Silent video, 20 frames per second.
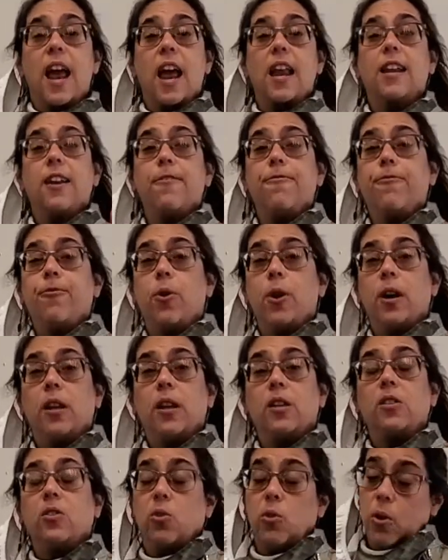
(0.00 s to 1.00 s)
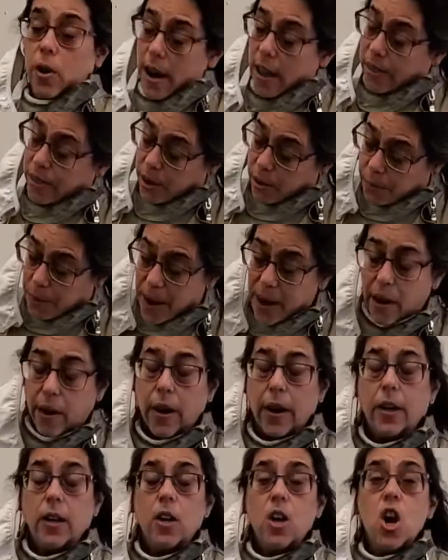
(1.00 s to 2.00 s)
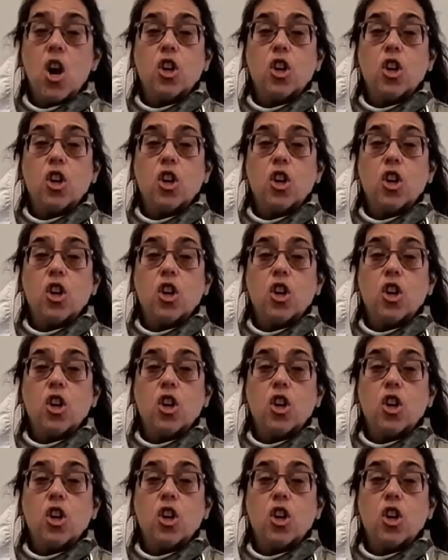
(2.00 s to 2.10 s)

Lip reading: any foilist and their parent